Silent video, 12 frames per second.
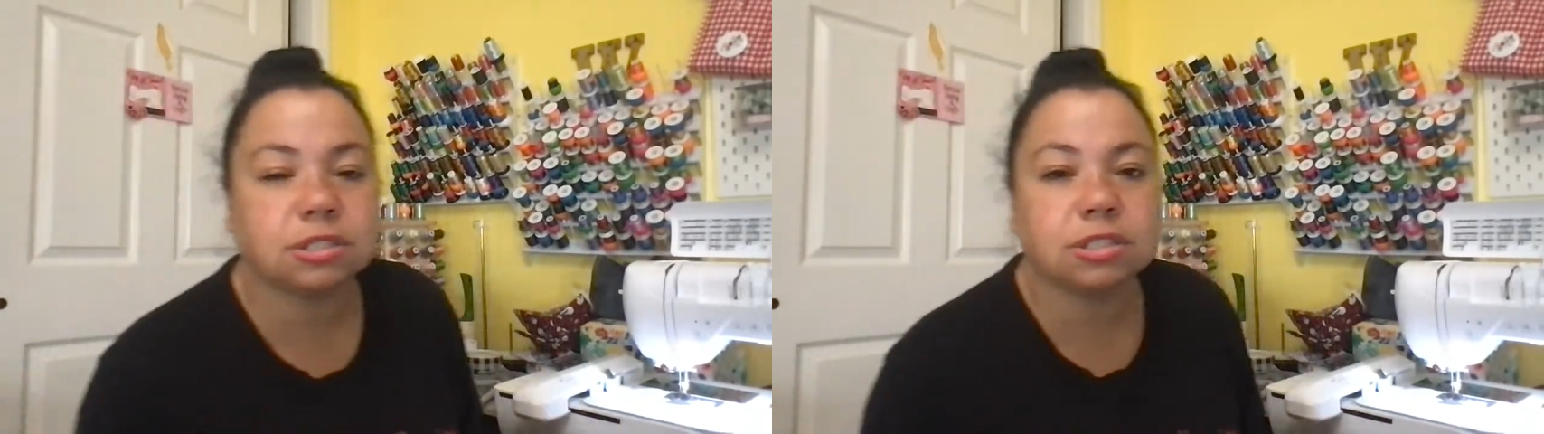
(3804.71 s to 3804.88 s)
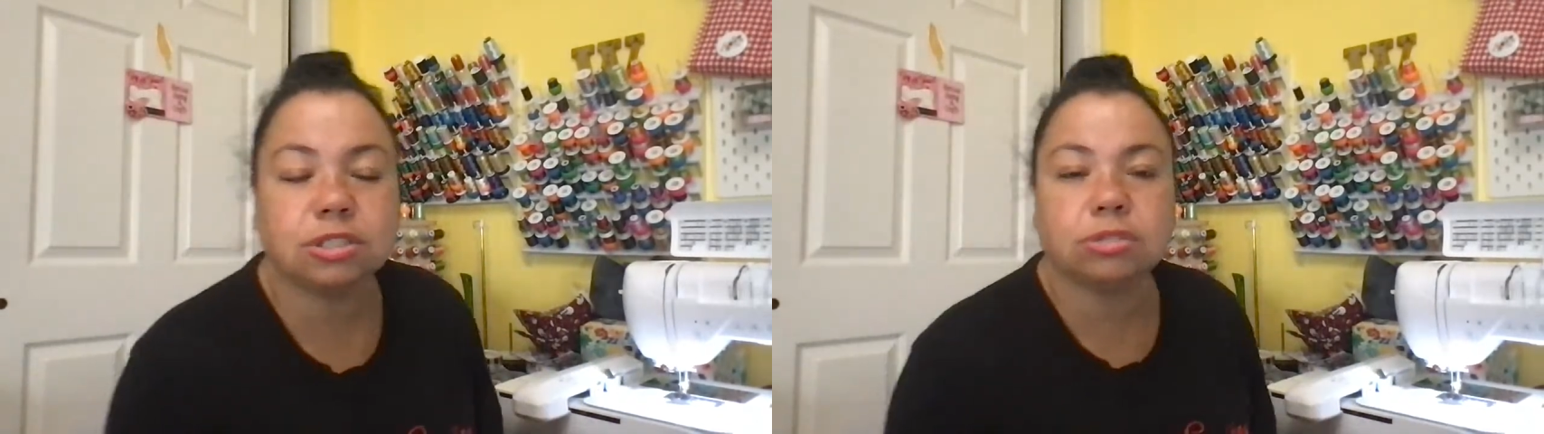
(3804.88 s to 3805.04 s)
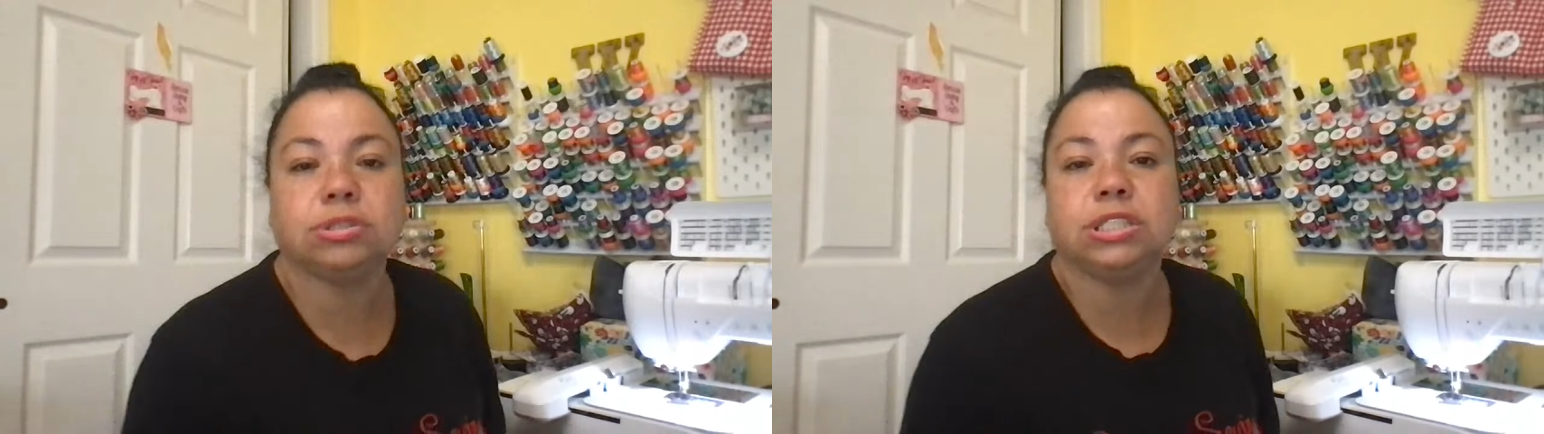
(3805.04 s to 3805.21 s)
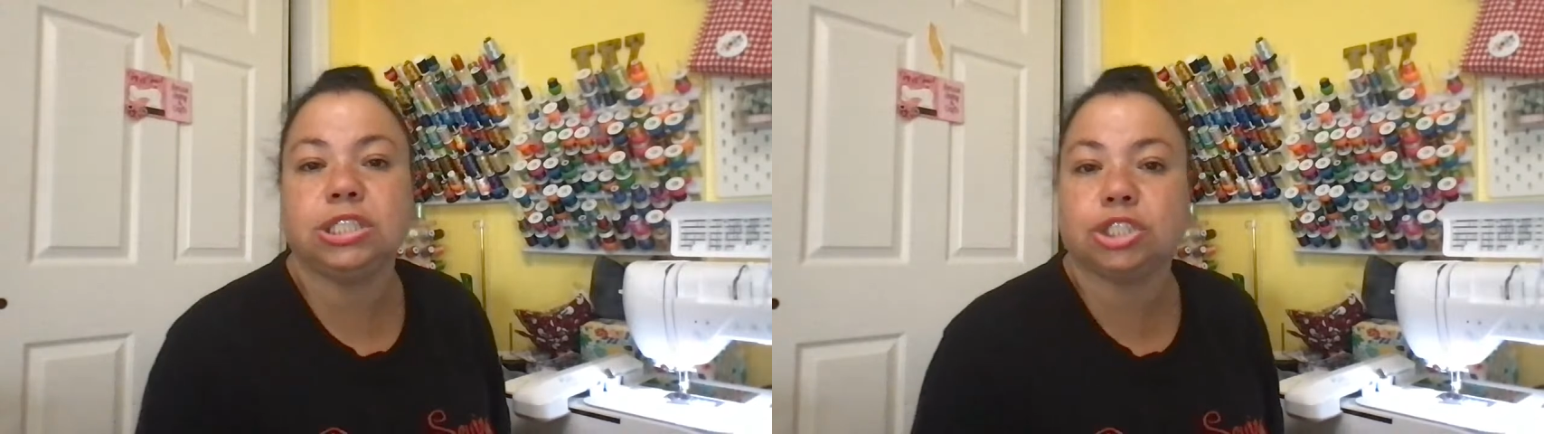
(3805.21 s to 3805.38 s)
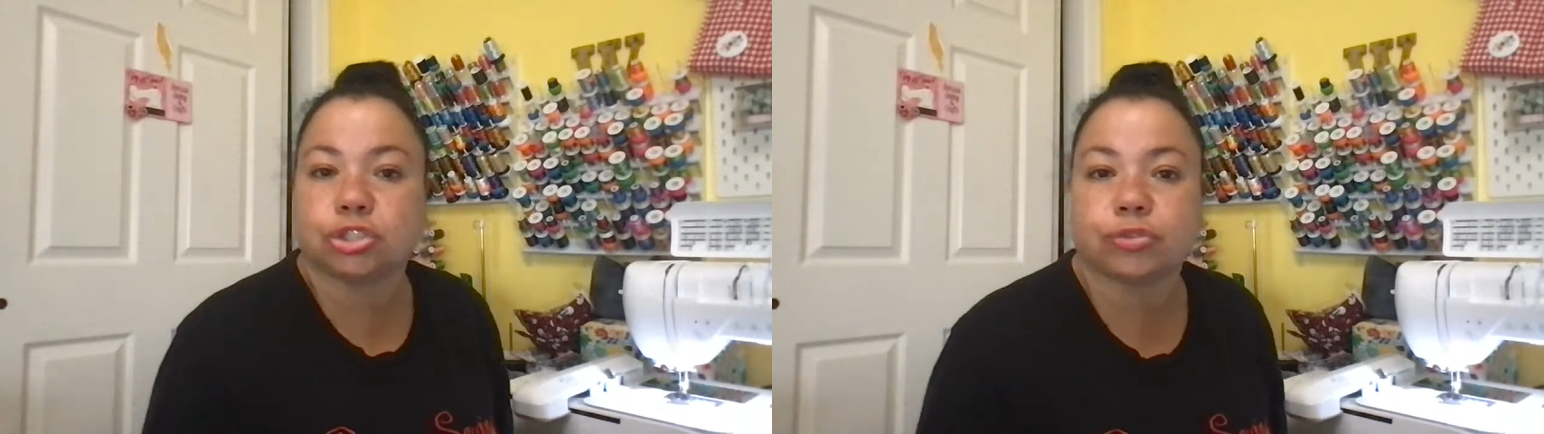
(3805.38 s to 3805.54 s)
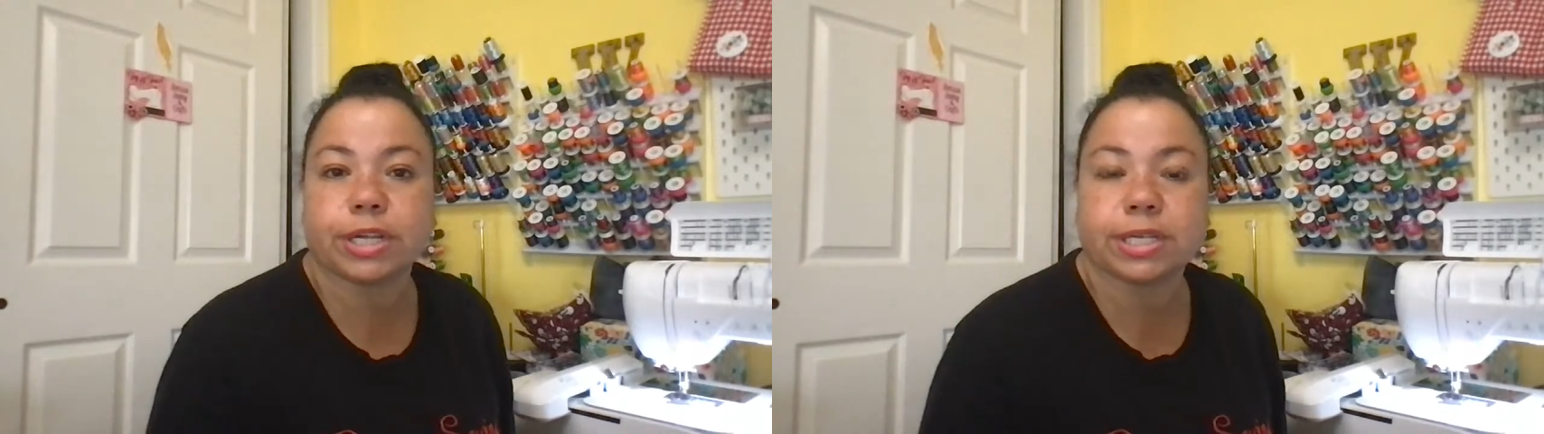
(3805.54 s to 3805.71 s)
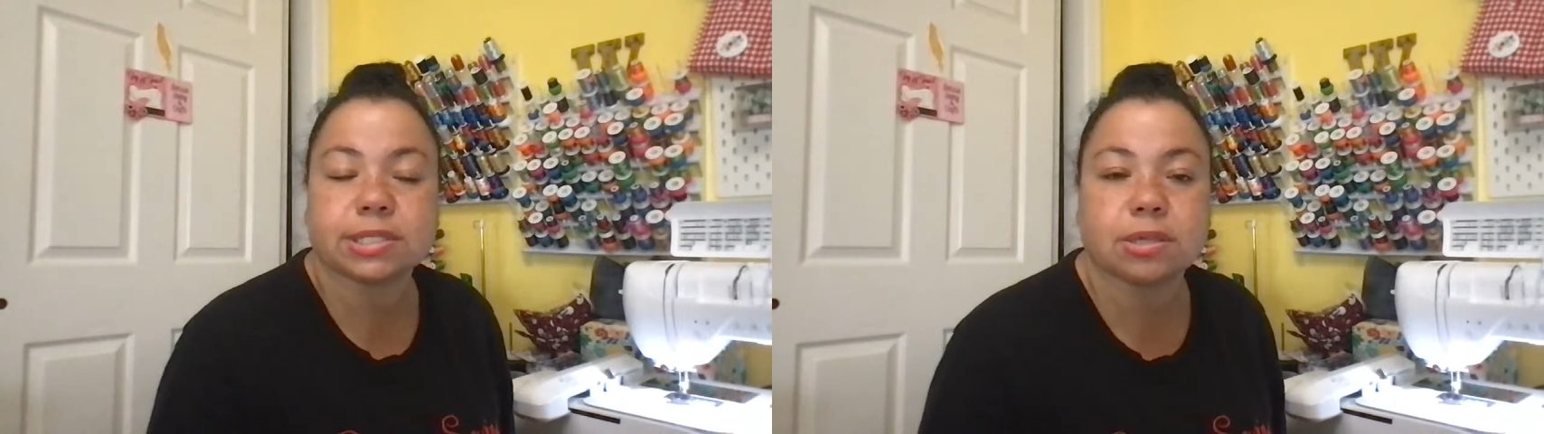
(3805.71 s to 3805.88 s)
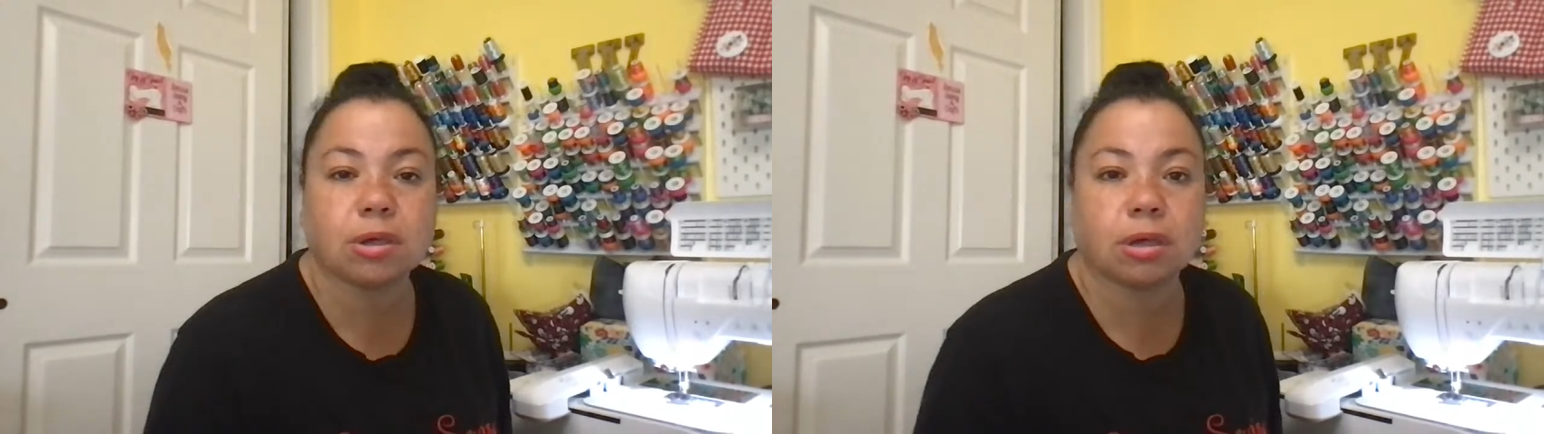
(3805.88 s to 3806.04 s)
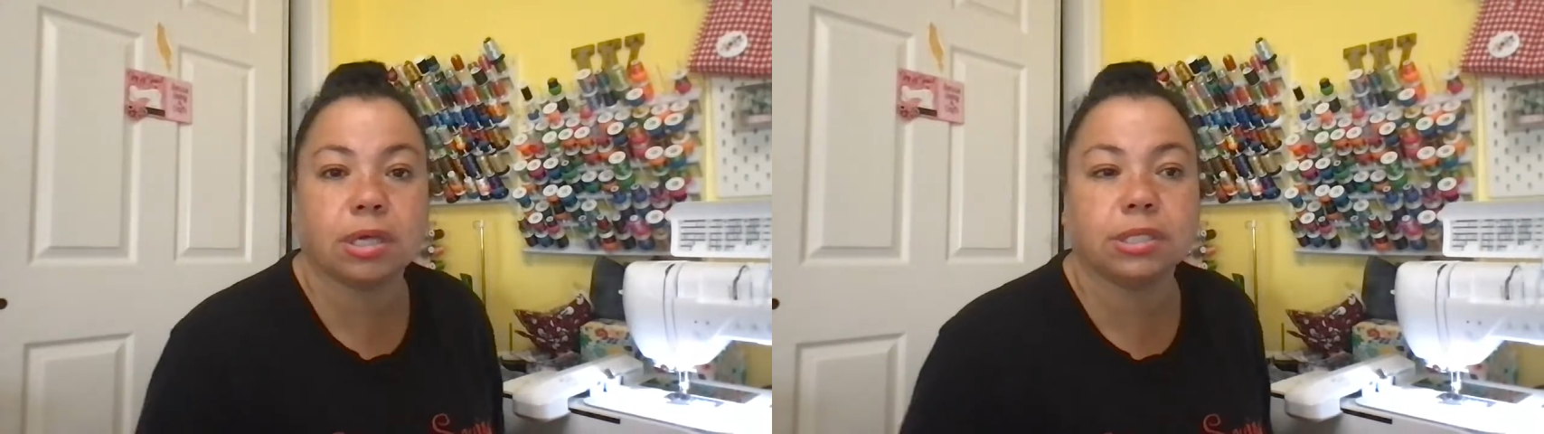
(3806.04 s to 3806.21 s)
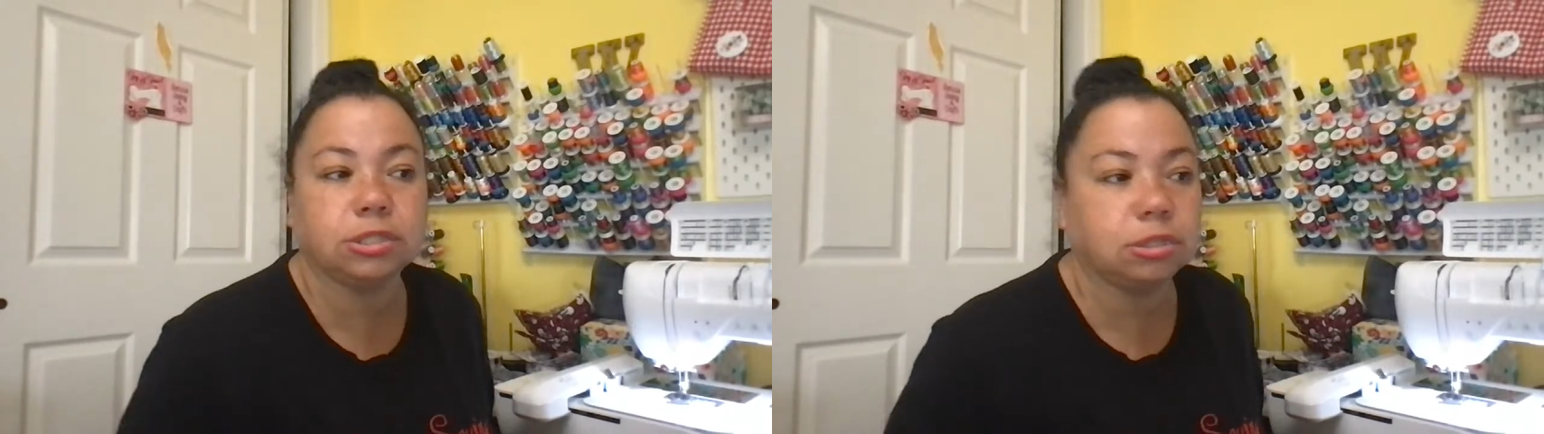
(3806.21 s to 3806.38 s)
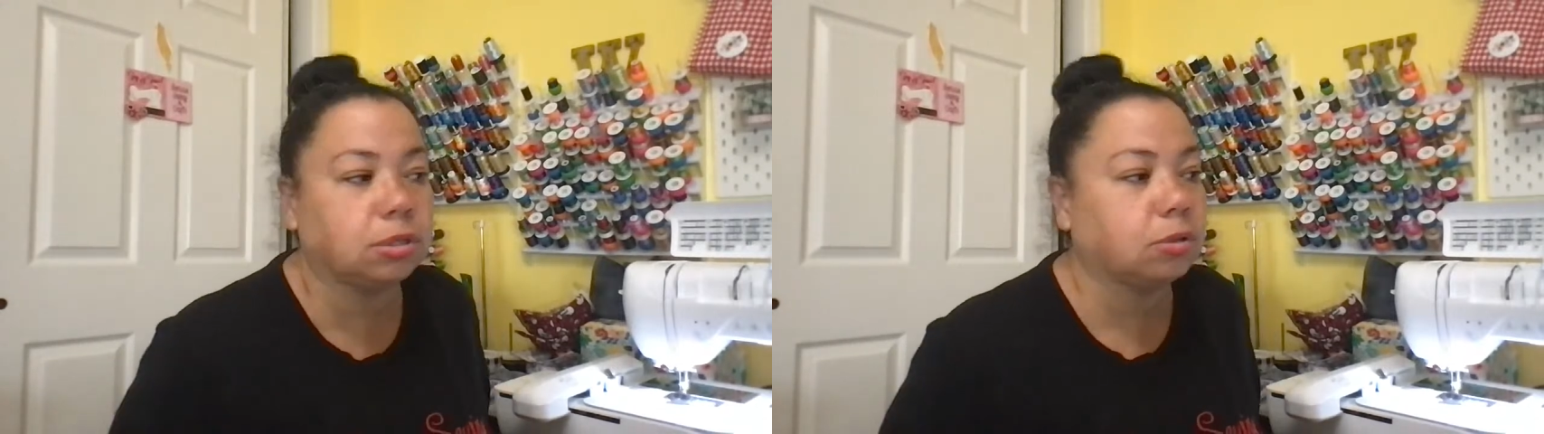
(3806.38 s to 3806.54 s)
little neat tricks on